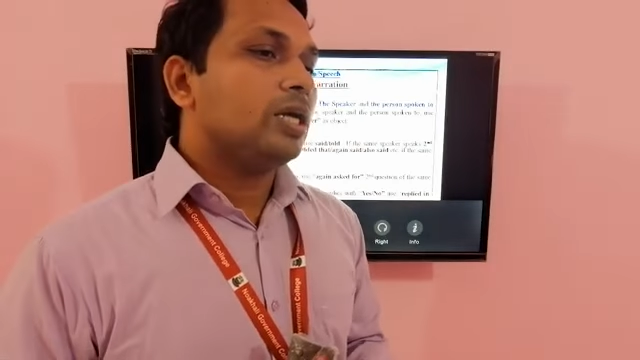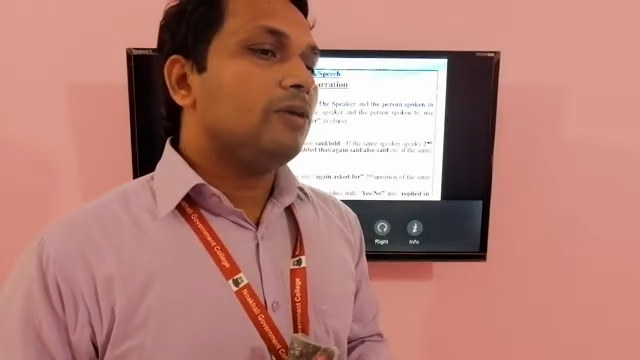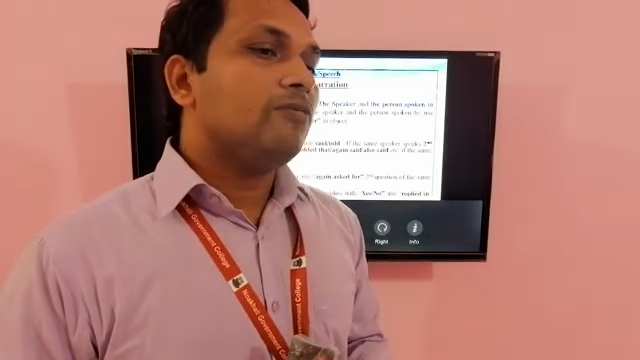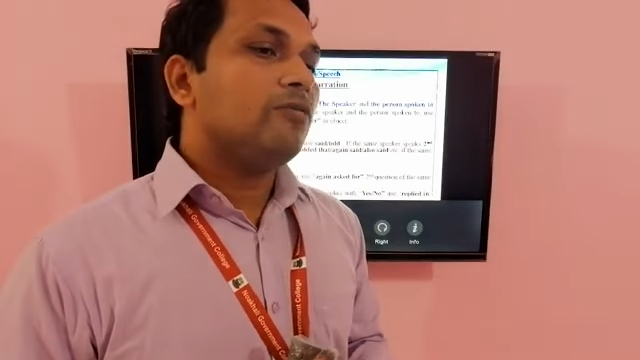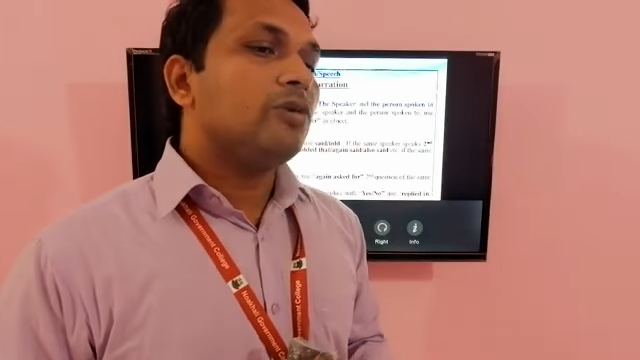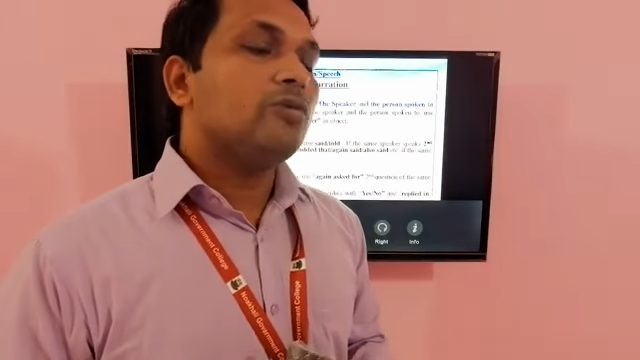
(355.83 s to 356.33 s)

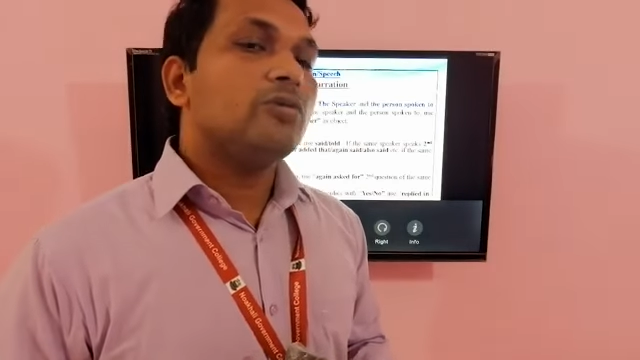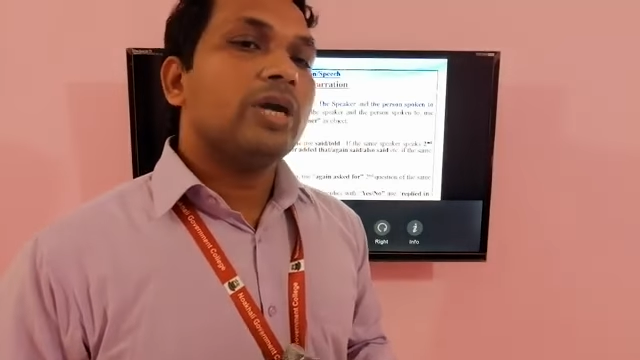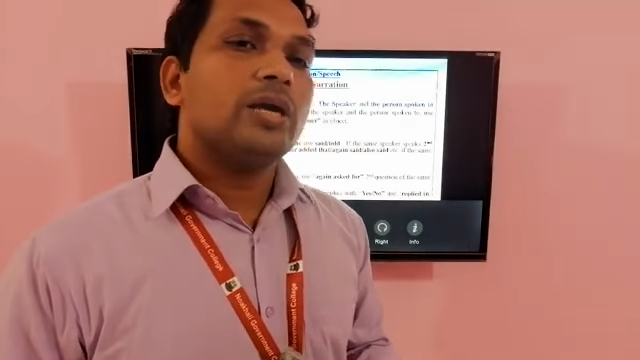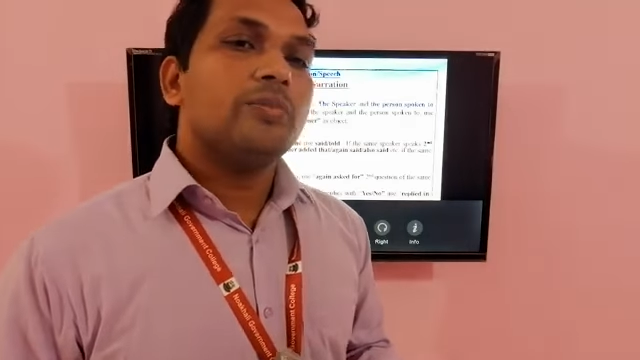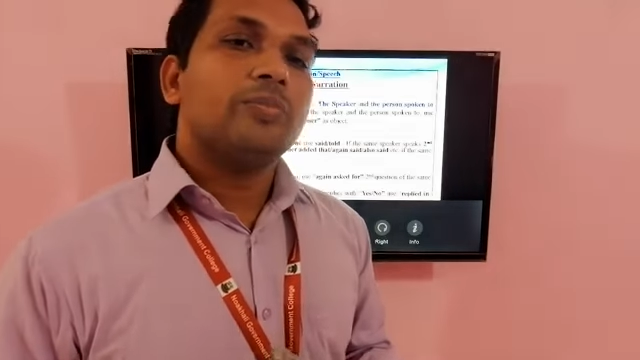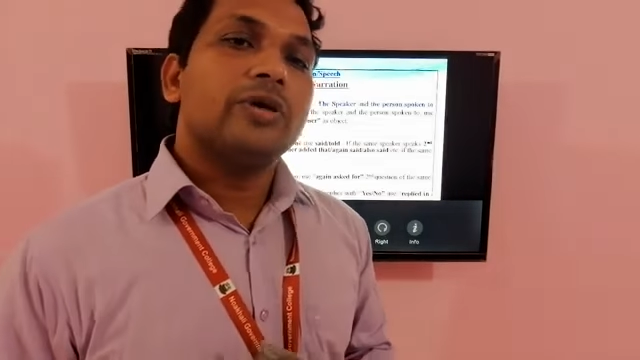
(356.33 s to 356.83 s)
if you
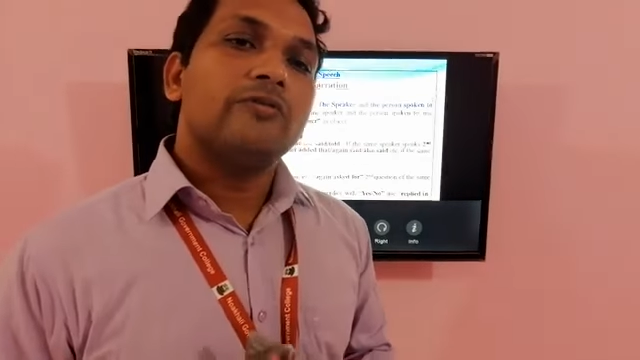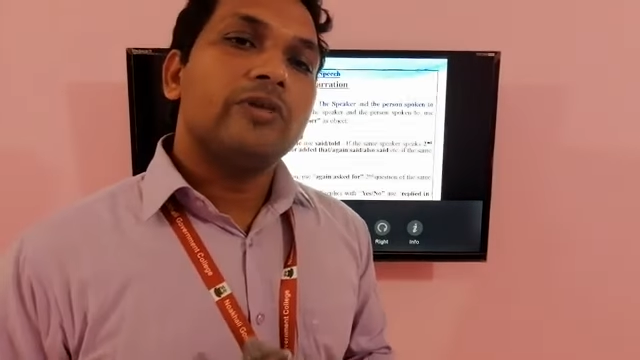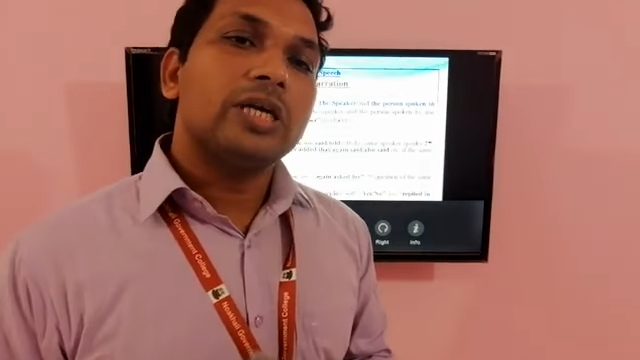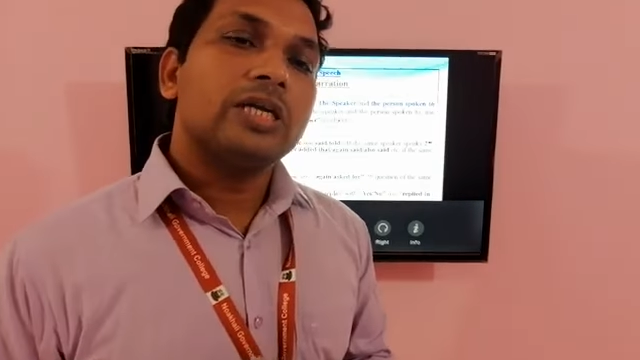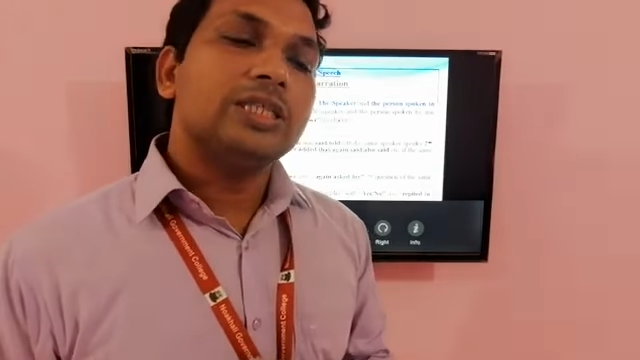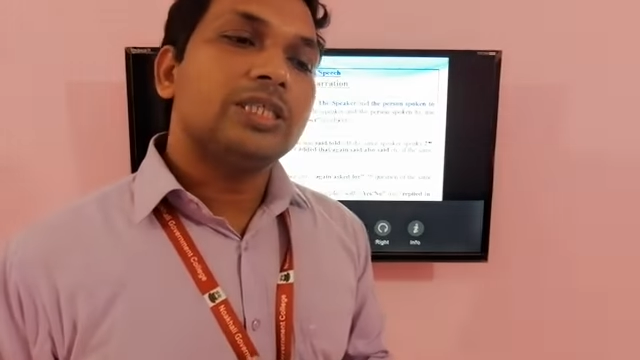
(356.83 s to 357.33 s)
can
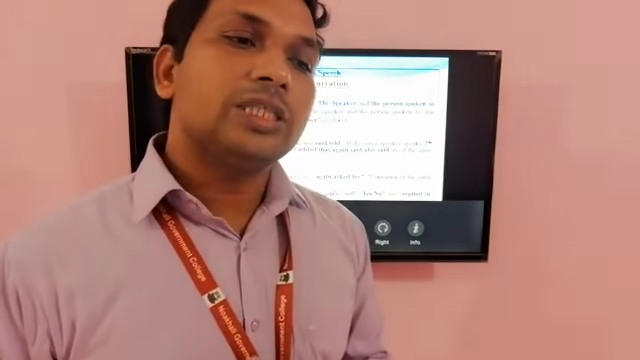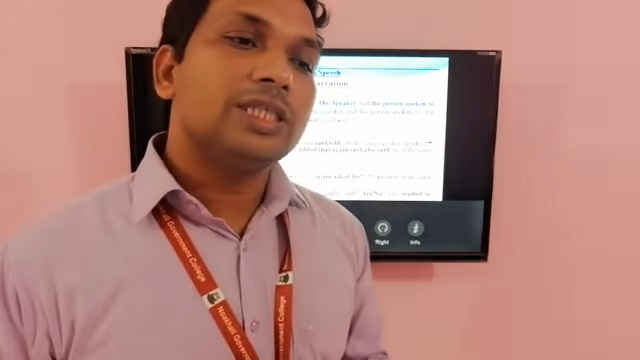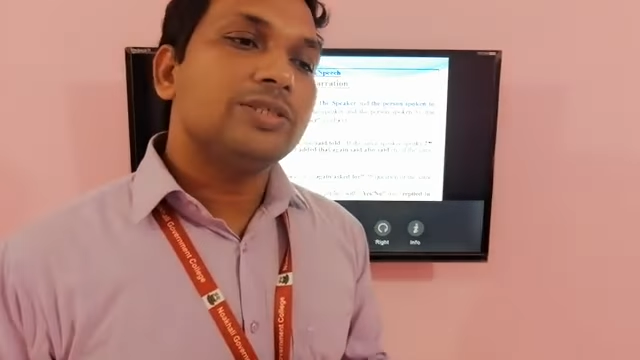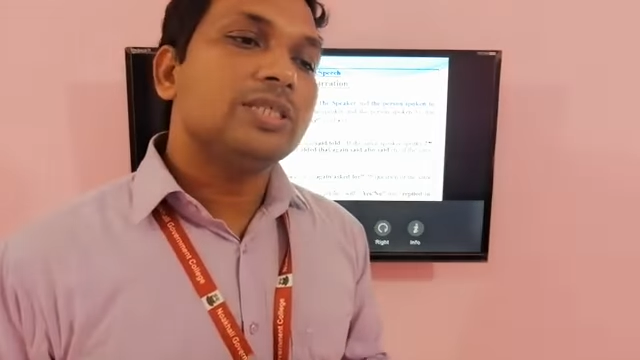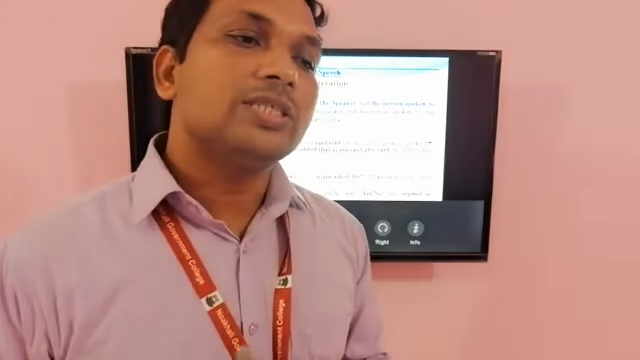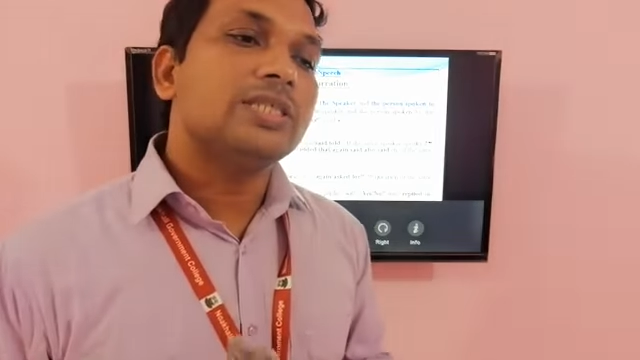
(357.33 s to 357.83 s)
perfectly
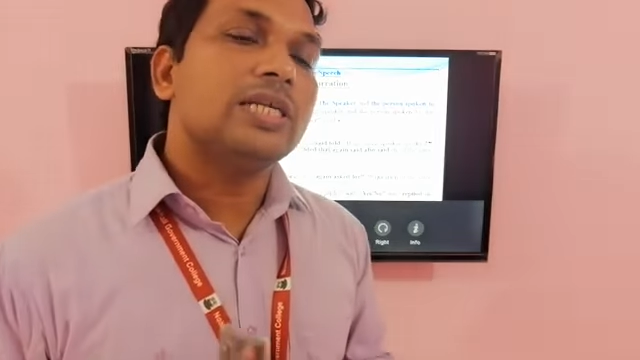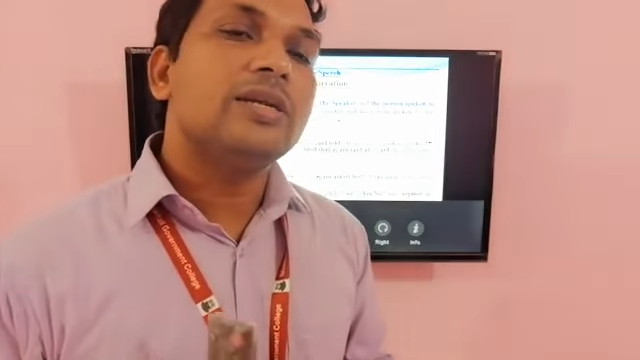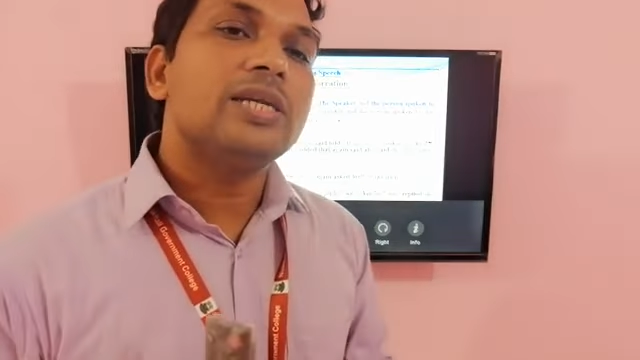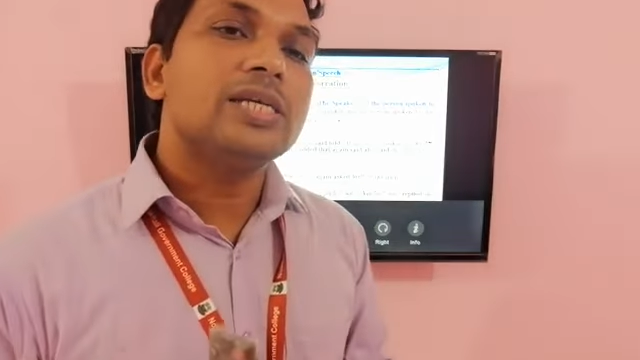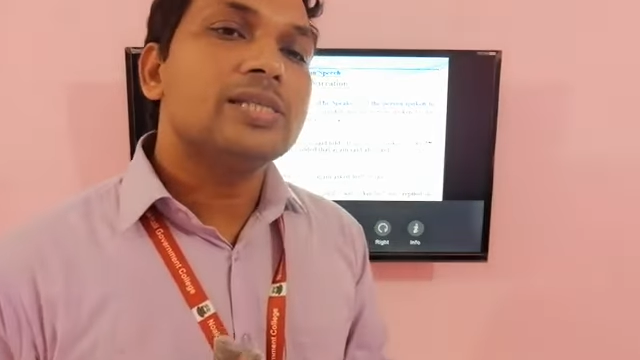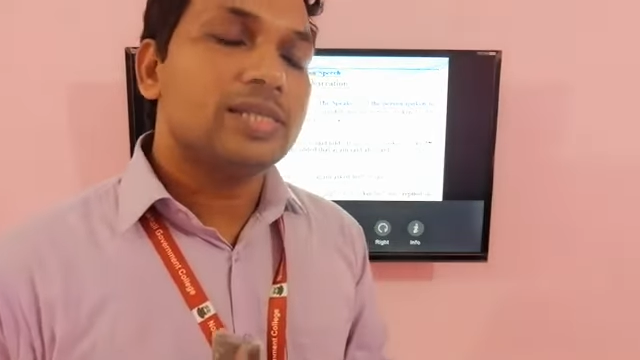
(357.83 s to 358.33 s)
change the
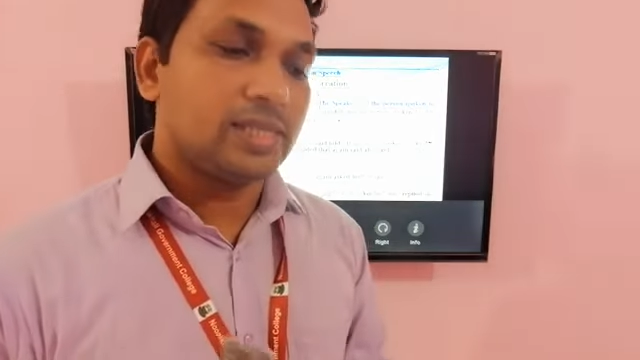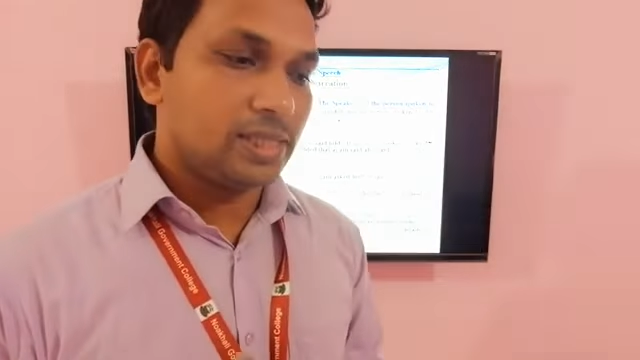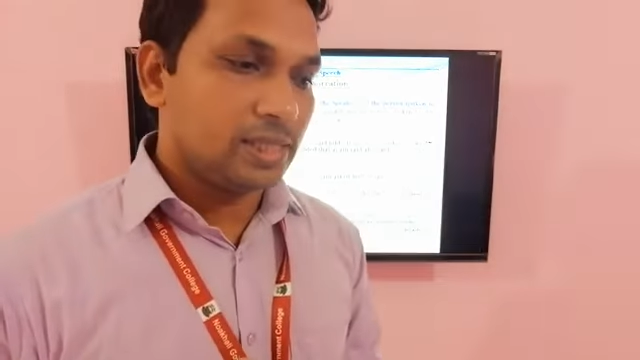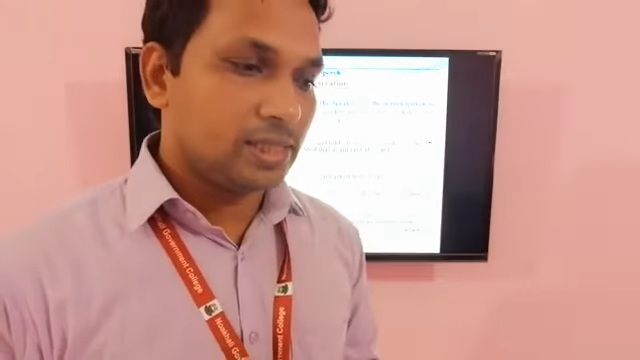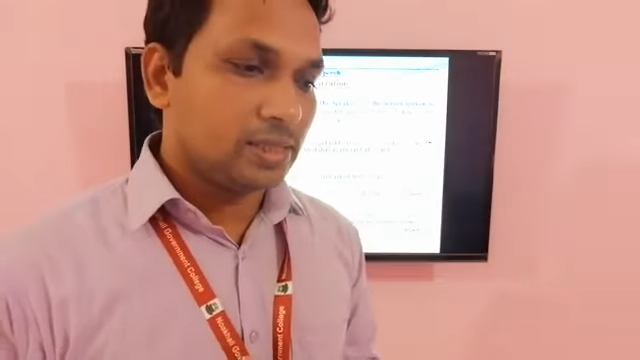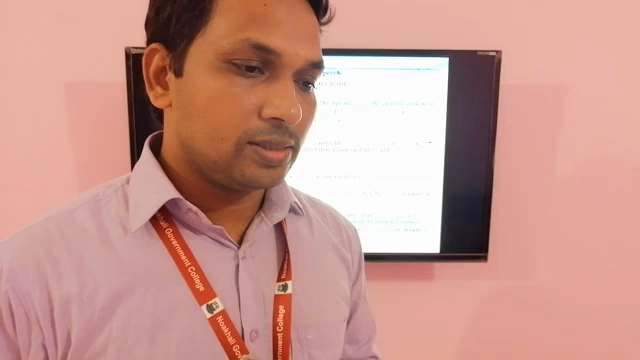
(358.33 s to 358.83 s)

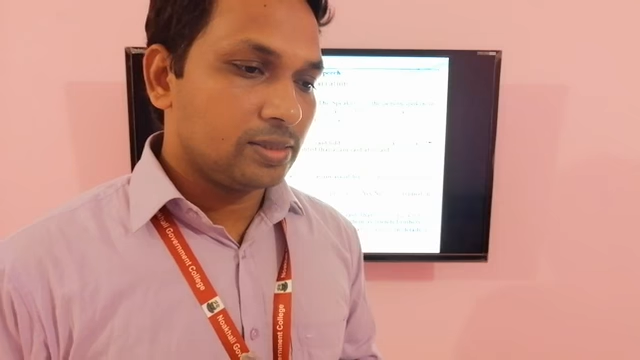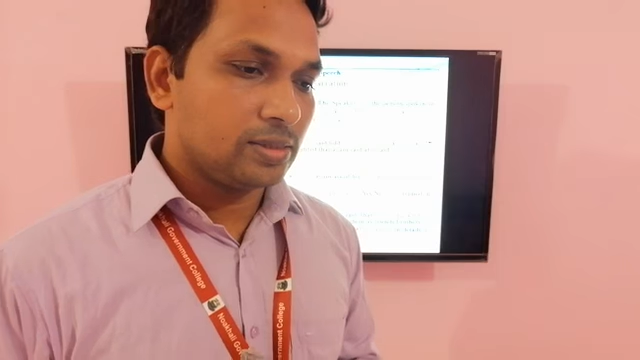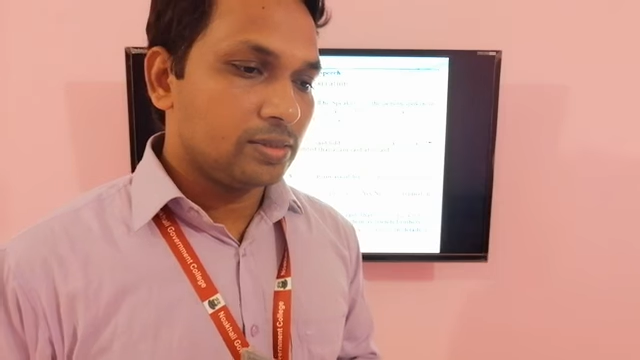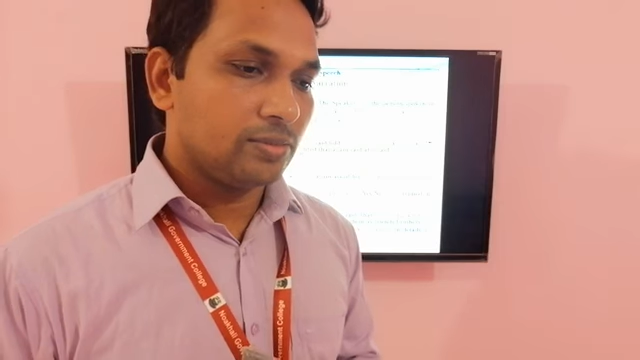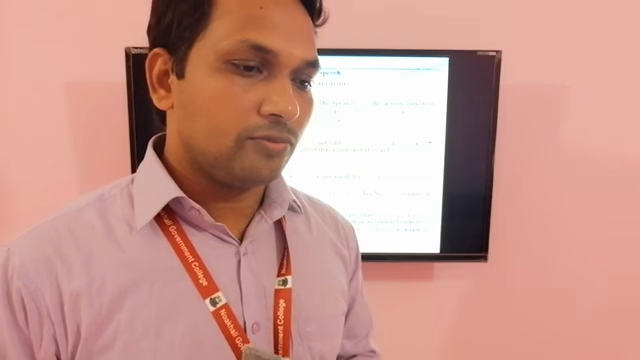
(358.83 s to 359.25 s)
sentences